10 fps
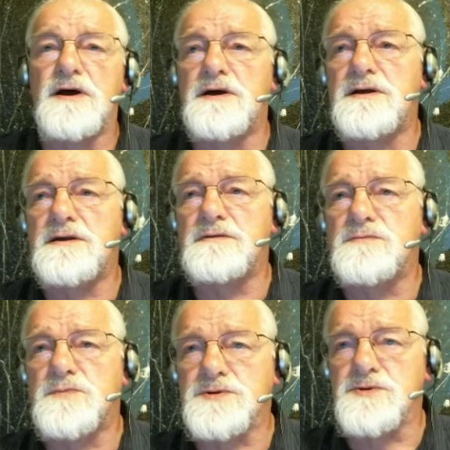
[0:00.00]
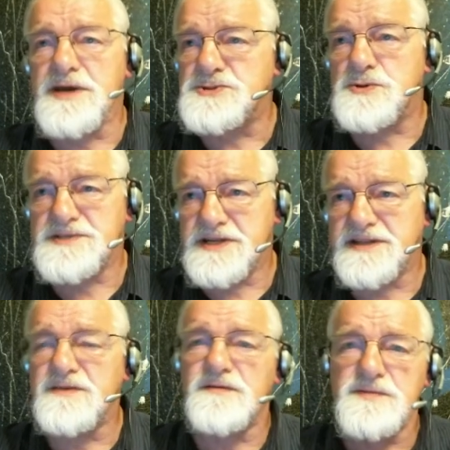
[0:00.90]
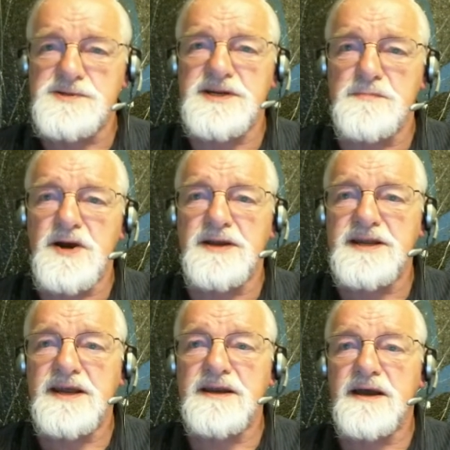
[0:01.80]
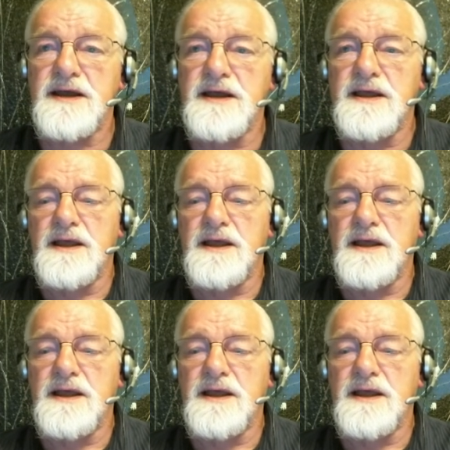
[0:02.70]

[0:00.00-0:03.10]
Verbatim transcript: all were graduates of the University of Montana